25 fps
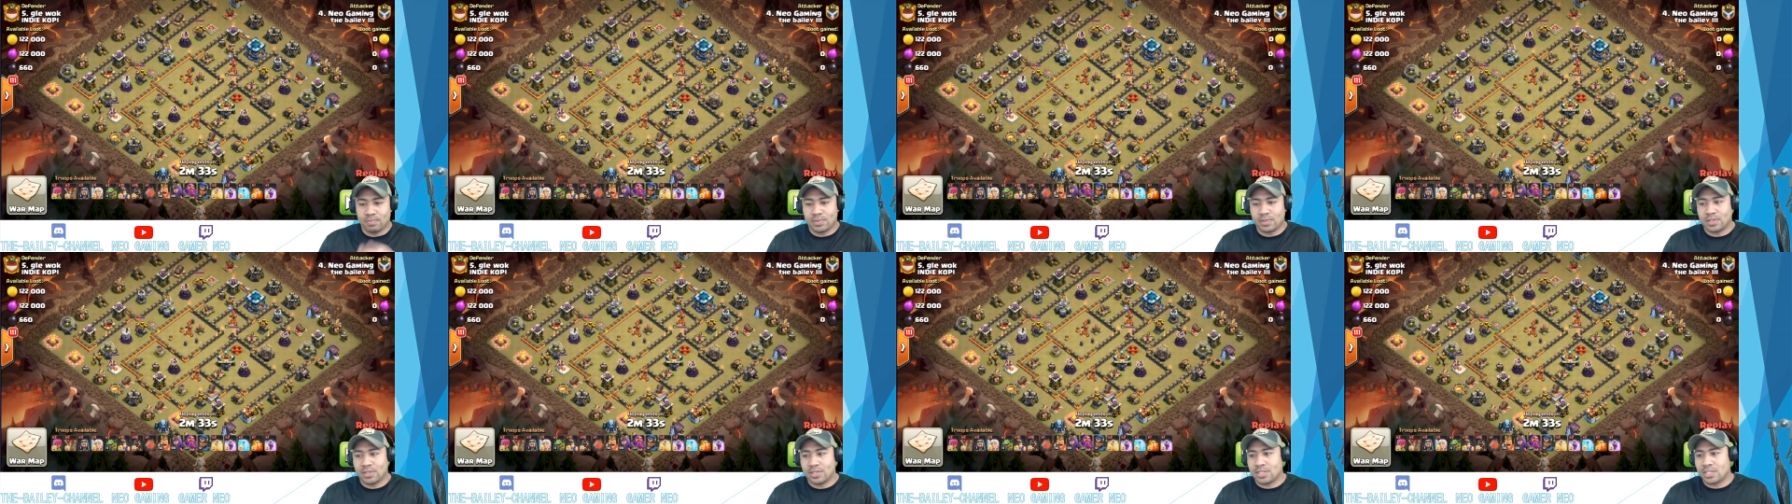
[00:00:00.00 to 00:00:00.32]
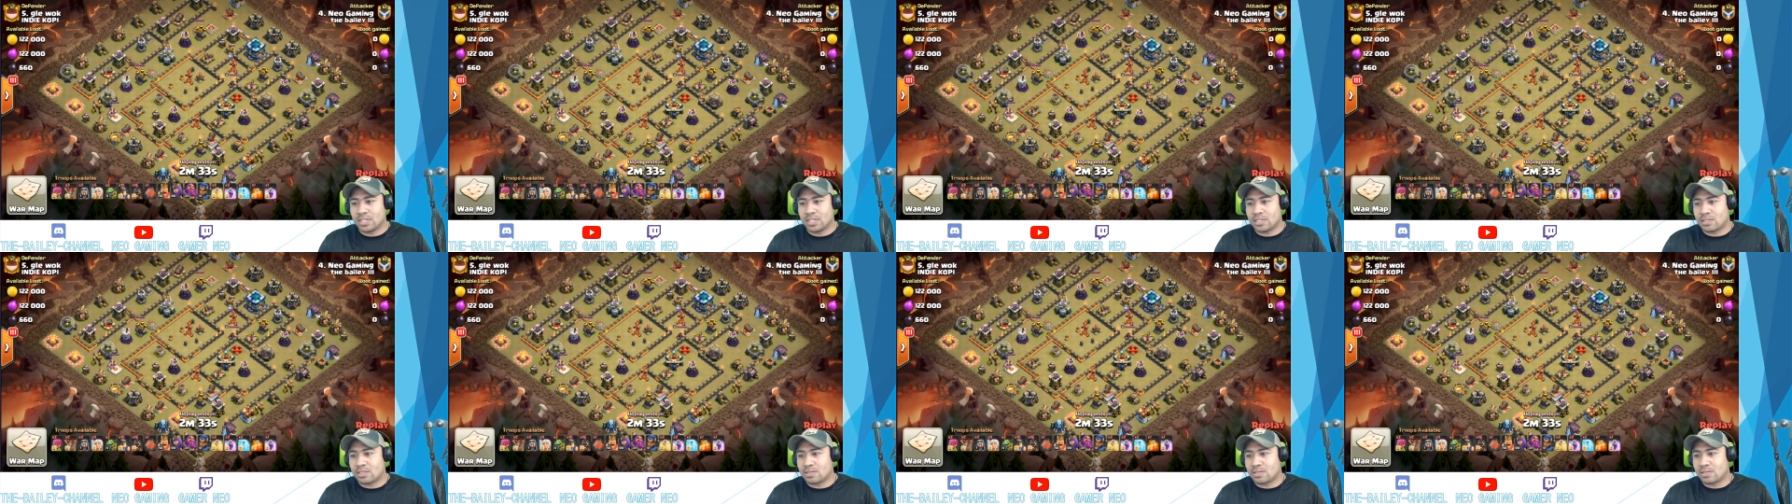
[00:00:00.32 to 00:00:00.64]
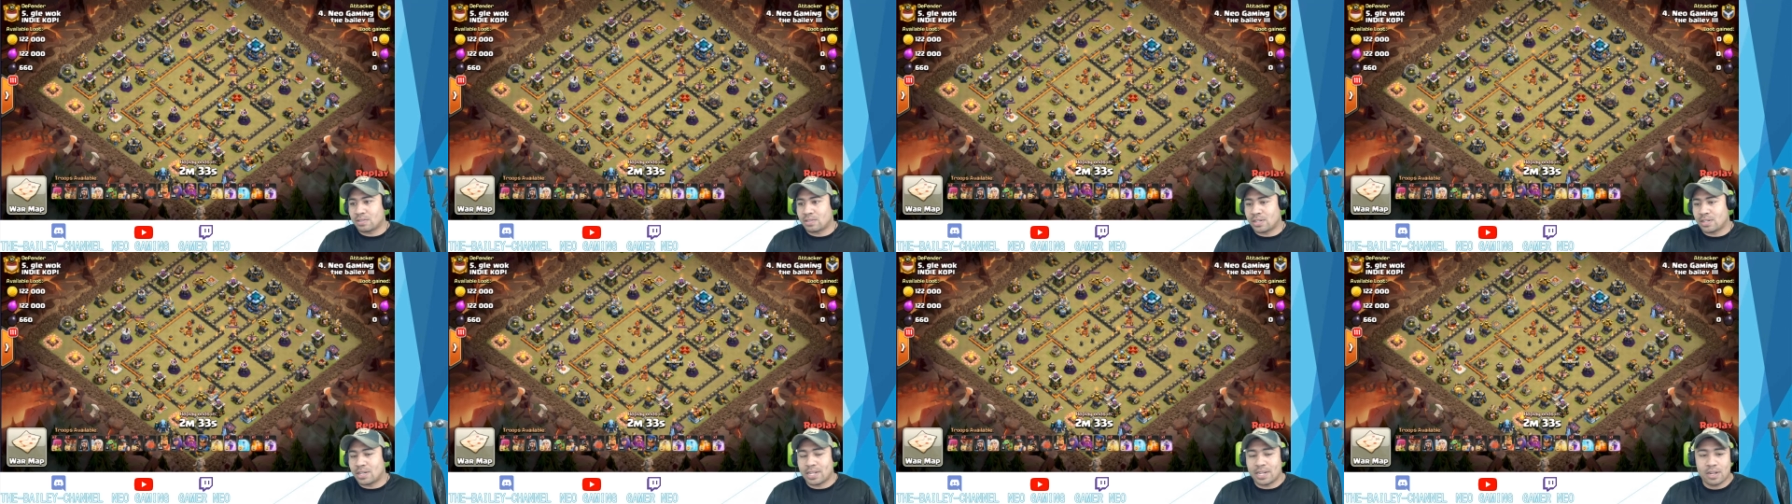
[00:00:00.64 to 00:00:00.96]

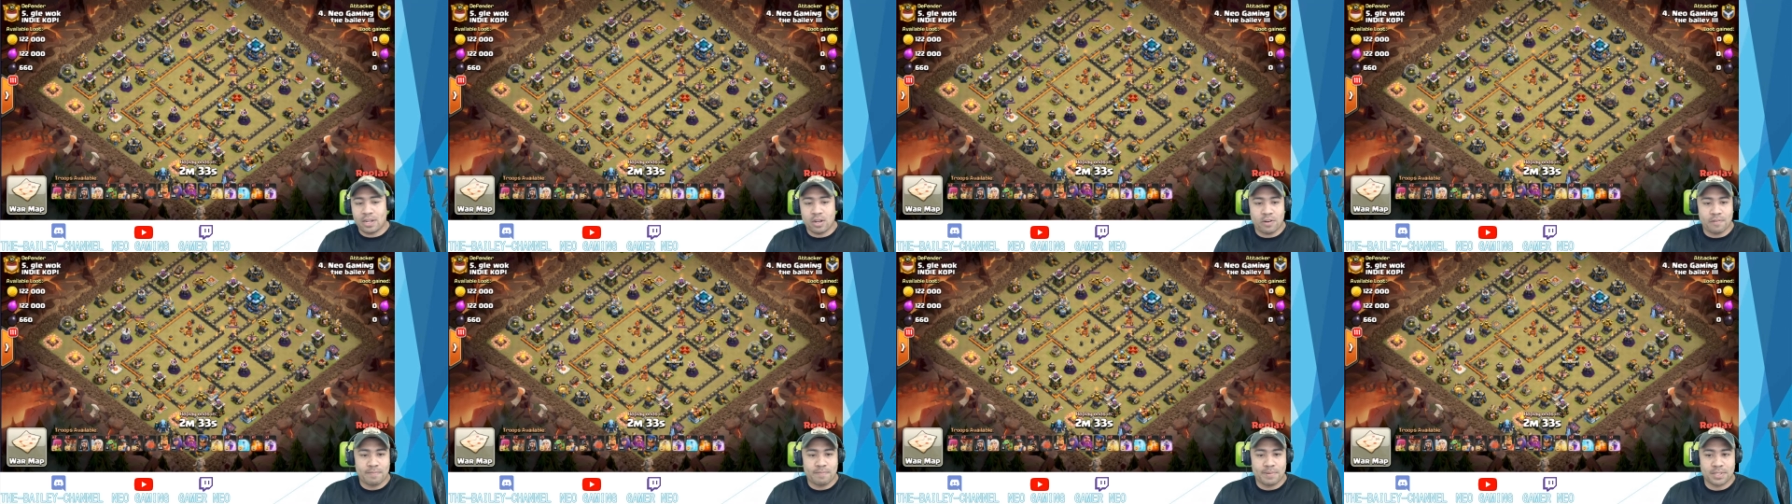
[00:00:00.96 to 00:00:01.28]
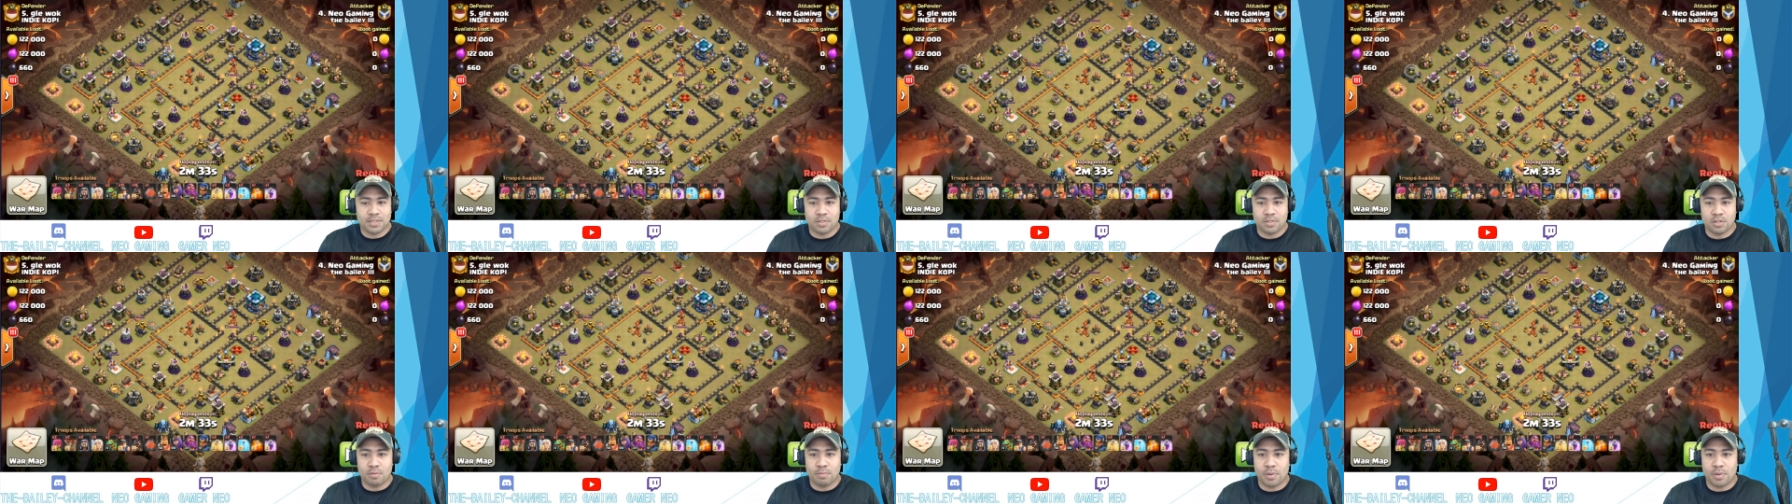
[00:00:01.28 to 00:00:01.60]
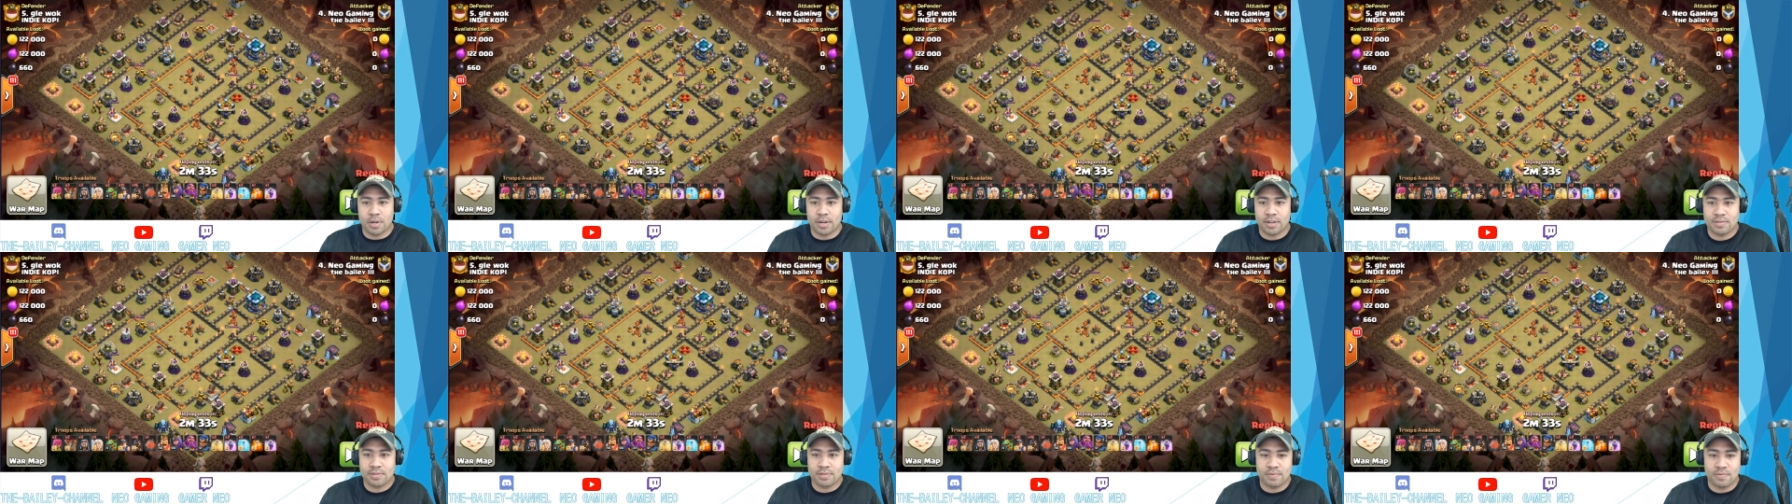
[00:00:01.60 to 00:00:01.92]
just getting off my
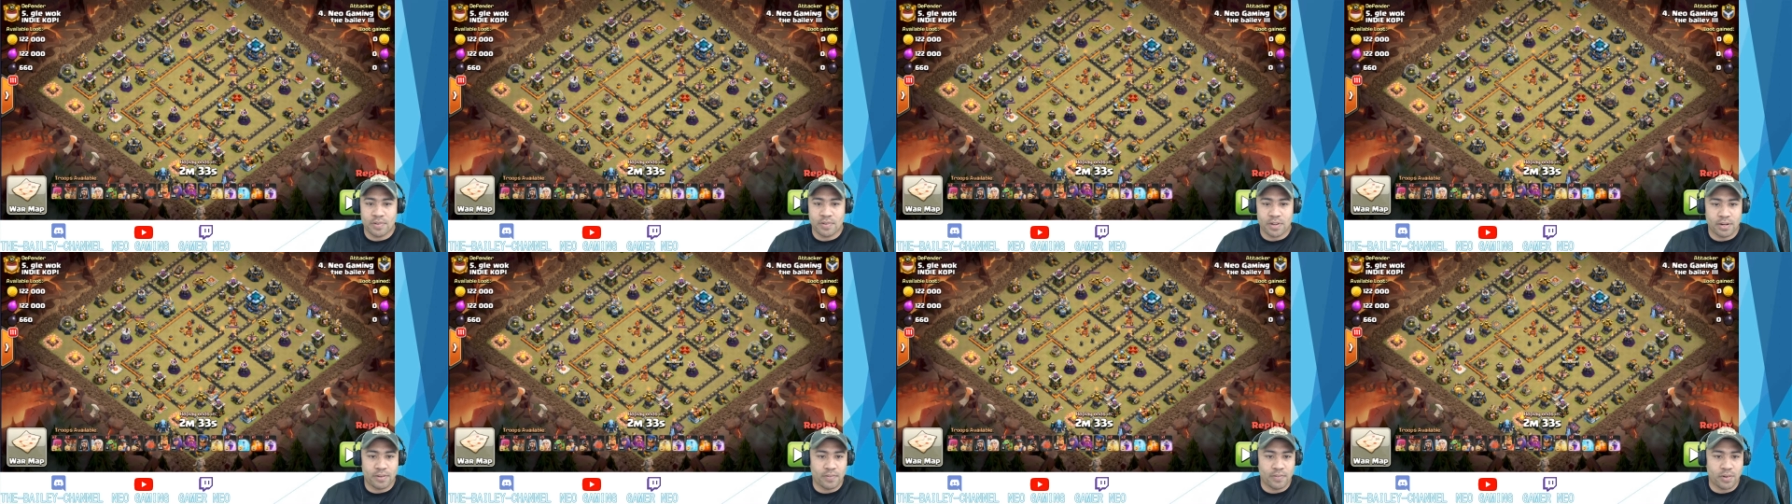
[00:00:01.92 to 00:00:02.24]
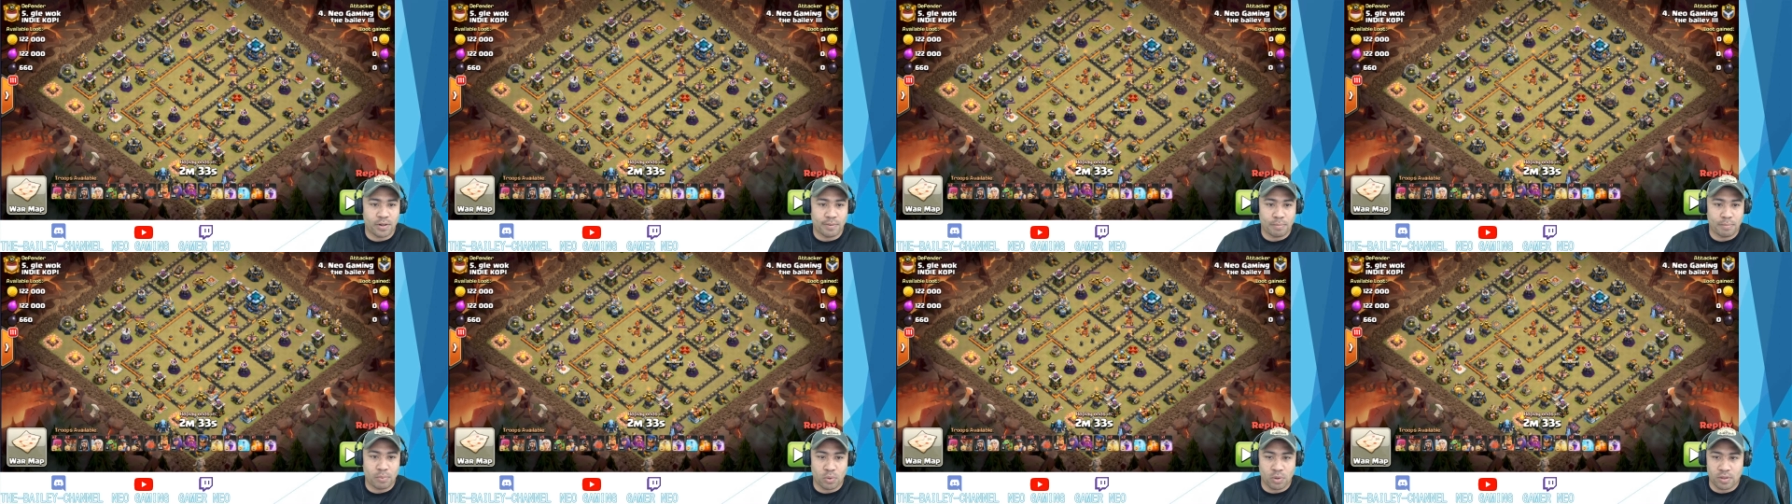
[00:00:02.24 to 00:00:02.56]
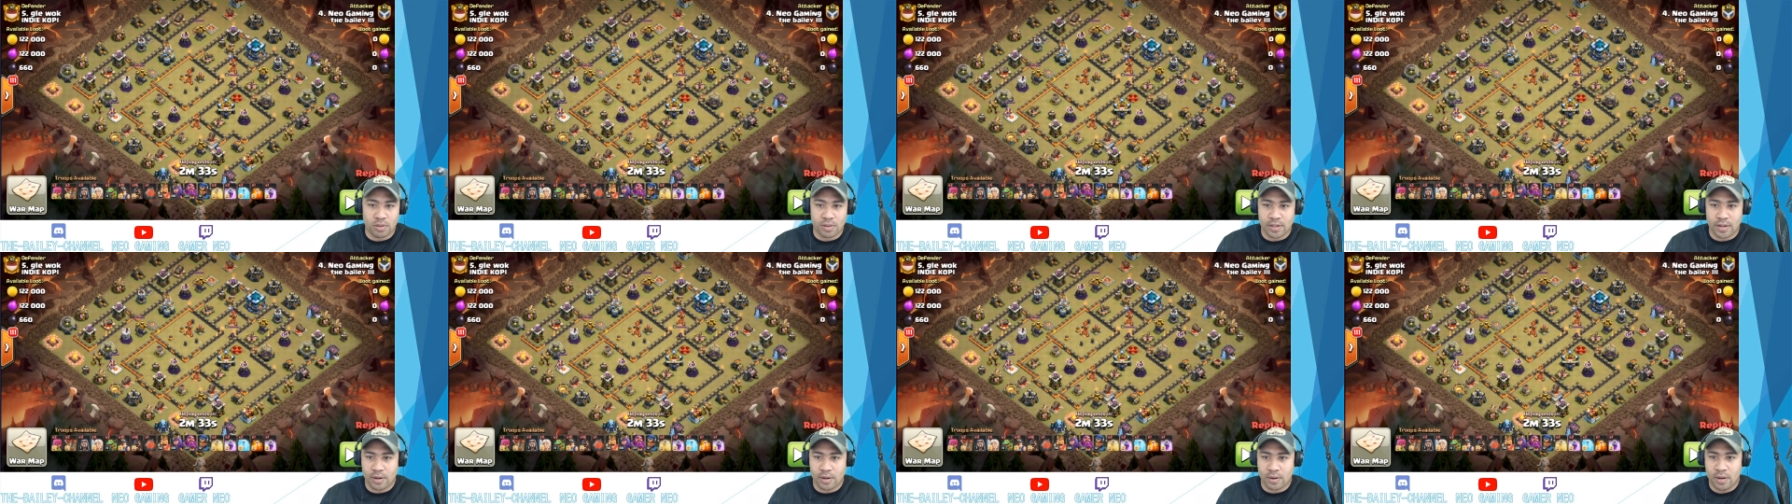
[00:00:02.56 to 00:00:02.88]
soapbox, very, very
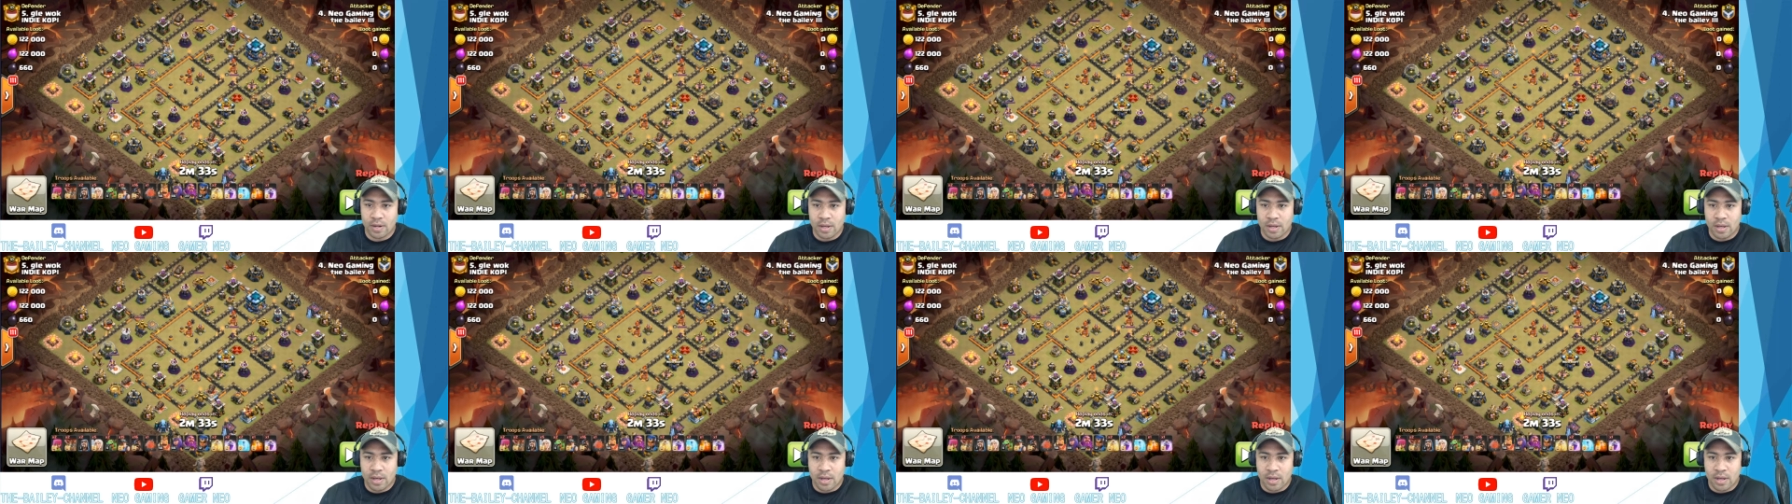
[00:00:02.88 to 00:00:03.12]
important there.